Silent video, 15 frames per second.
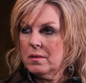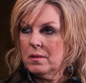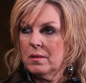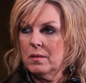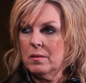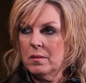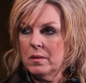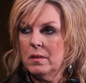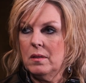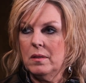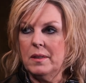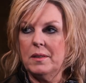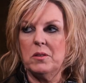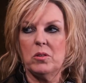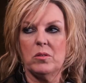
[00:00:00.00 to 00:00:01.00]
You know, hmm.
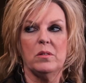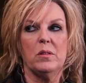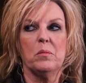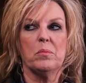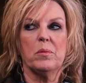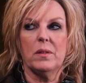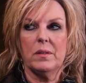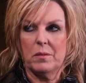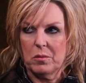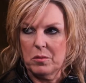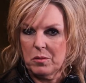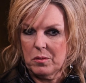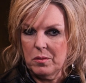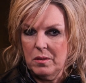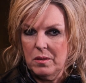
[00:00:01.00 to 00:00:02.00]
Little Angel, Little
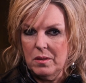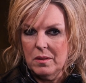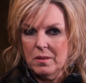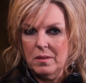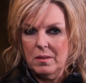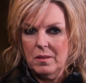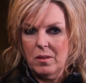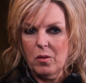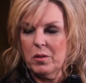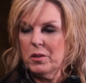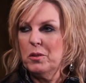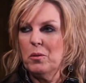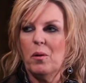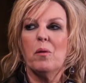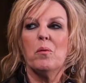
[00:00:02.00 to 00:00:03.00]
Brother, Are
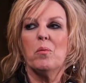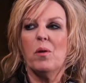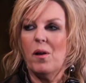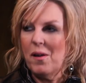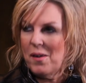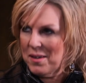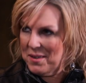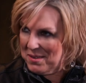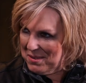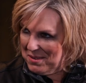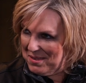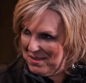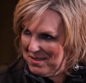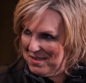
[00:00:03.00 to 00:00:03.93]
You All Right?